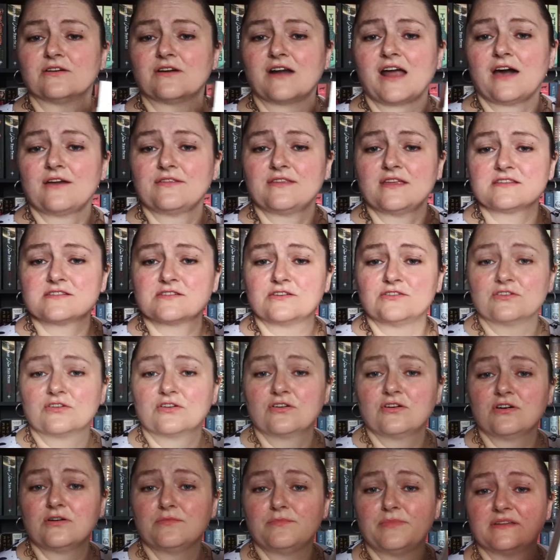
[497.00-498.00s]
or how that's gonna
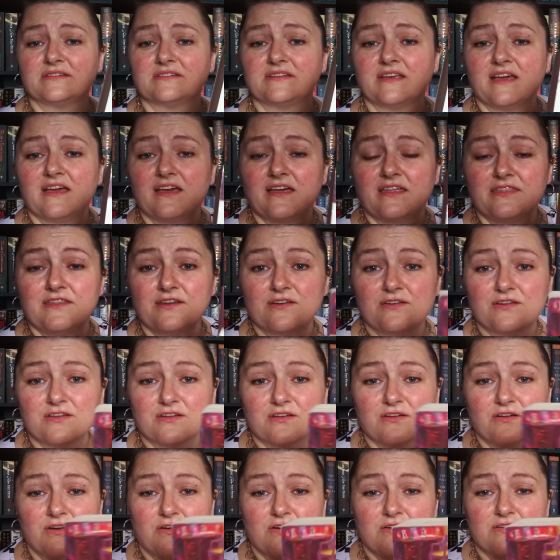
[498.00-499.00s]
go, but there
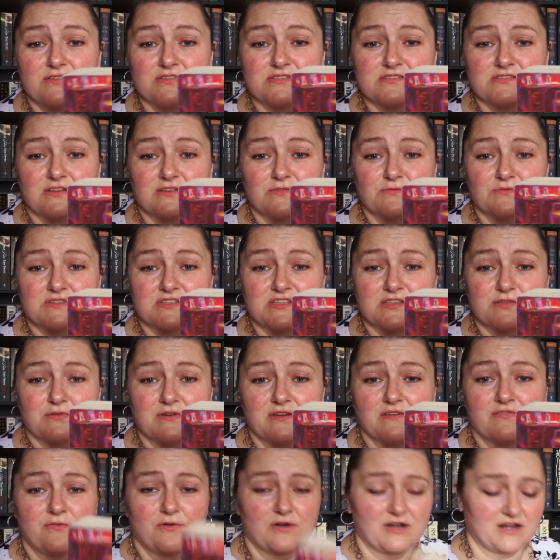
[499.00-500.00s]
you go. So it was
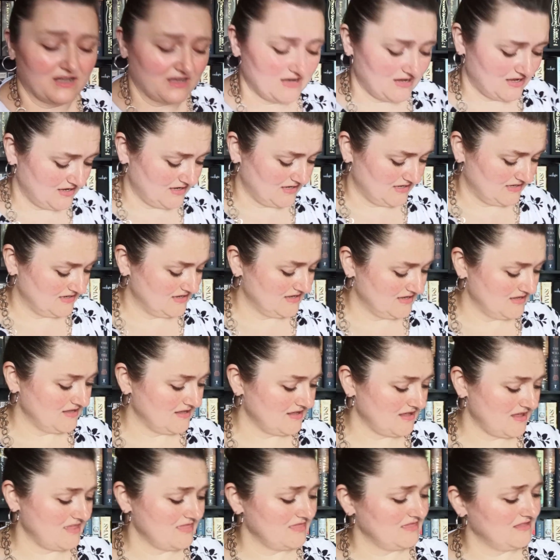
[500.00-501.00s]
$3.49,
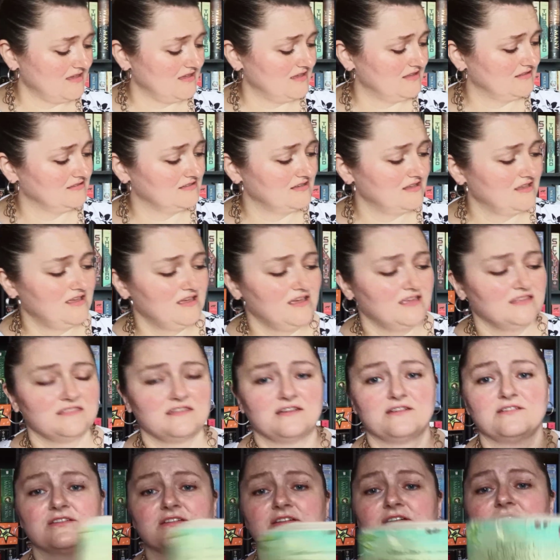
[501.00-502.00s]
and then
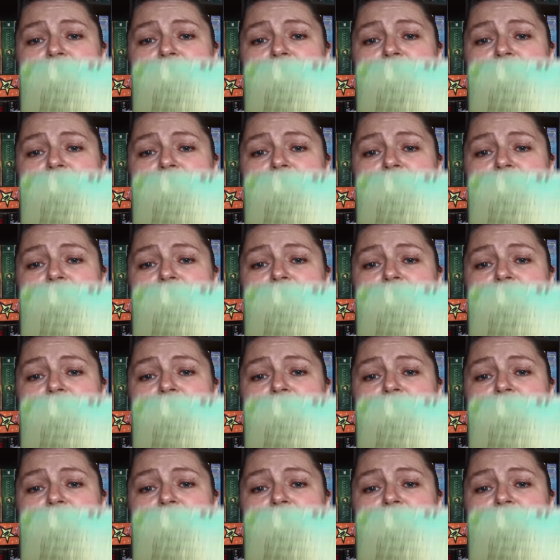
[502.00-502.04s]
there you